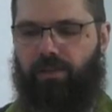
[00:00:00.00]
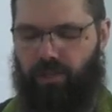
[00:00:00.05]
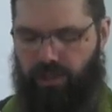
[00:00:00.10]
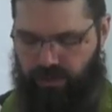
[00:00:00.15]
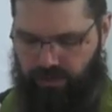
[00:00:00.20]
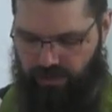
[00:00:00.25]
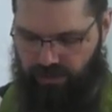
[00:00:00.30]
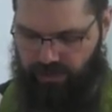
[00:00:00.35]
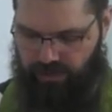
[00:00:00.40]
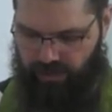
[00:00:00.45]

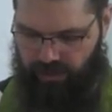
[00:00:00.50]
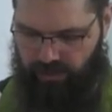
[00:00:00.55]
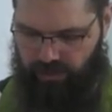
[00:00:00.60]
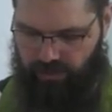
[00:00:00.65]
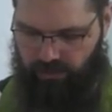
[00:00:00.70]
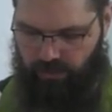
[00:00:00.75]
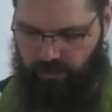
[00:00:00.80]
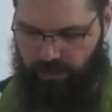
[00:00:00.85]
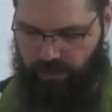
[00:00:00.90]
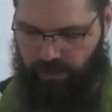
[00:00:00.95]
Jesus and
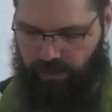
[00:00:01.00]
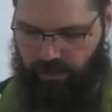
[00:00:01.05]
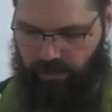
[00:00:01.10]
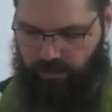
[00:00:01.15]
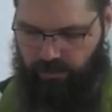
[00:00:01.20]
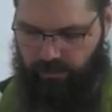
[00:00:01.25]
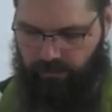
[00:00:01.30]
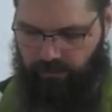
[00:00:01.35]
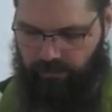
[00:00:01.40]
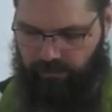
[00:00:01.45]
His Word,
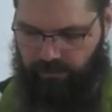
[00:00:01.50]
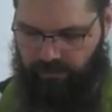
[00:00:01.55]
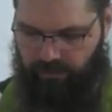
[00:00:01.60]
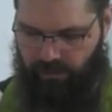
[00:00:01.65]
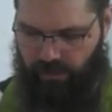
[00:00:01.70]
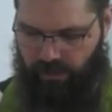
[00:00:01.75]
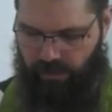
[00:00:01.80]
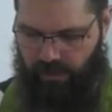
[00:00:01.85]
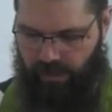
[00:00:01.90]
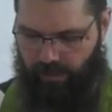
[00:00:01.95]

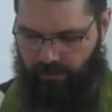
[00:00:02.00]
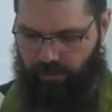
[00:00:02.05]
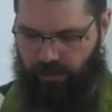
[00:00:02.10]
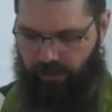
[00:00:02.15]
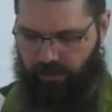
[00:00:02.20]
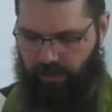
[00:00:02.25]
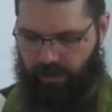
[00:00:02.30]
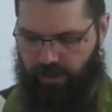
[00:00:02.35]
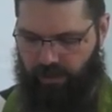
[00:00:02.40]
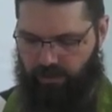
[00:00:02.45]
and
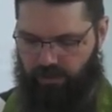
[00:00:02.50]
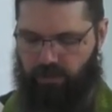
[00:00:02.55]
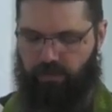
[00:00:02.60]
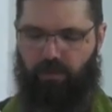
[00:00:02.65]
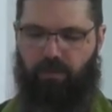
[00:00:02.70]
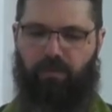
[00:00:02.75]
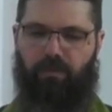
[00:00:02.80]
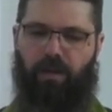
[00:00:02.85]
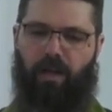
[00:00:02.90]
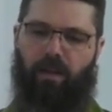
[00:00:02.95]
everything else
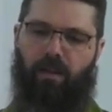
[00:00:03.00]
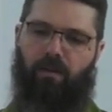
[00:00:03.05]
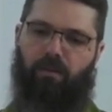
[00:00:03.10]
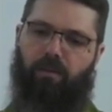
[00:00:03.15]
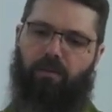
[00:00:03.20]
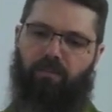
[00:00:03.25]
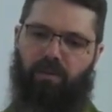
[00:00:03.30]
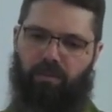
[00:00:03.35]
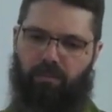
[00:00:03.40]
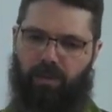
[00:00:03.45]
will follow
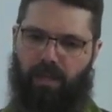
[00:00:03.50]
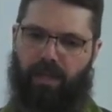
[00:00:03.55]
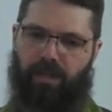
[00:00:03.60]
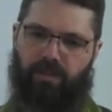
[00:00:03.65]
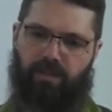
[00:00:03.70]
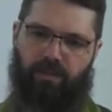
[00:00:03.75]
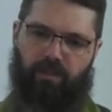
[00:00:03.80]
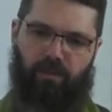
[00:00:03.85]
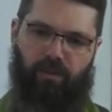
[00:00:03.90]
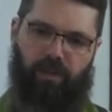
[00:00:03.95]
and be
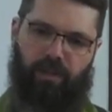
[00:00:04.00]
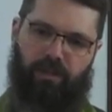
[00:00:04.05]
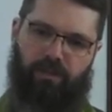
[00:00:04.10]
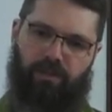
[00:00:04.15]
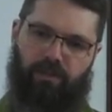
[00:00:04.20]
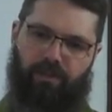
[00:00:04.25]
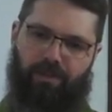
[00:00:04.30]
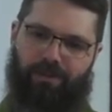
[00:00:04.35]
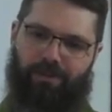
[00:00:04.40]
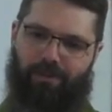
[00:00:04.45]
blessed according
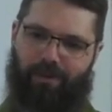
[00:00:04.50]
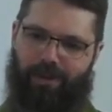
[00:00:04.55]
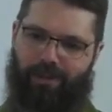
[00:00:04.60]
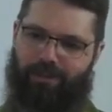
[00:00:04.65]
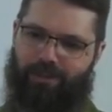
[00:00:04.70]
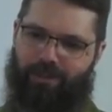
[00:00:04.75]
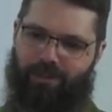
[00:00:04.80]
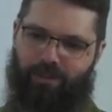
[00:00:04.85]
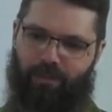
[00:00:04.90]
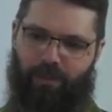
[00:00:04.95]
to His
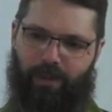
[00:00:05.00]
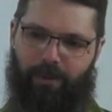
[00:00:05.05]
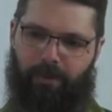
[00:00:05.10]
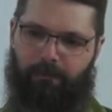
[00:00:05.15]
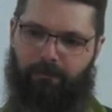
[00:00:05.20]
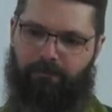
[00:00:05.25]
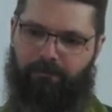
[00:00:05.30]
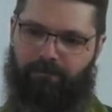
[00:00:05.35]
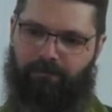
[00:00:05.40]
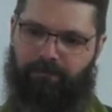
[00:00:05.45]
gracious will.
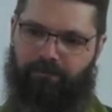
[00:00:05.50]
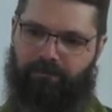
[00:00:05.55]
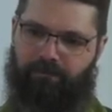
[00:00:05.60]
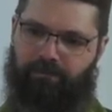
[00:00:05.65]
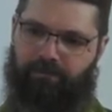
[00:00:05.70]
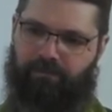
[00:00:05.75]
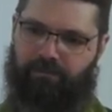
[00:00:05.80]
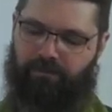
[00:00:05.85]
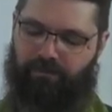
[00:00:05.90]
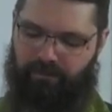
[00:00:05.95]

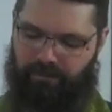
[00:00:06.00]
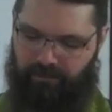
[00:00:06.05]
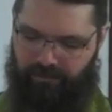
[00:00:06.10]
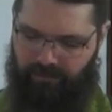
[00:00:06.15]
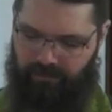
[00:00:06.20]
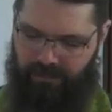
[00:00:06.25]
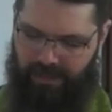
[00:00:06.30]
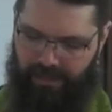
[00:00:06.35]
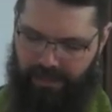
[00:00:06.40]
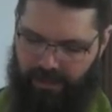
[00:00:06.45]

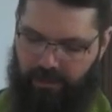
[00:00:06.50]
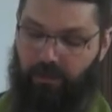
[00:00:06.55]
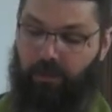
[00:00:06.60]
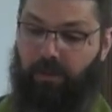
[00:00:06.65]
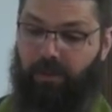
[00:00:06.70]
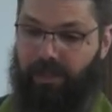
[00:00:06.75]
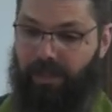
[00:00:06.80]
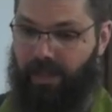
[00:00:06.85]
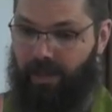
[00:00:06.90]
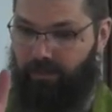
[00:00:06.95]
In the
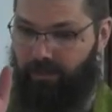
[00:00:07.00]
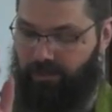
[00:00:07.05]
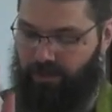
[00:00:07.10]
holy name of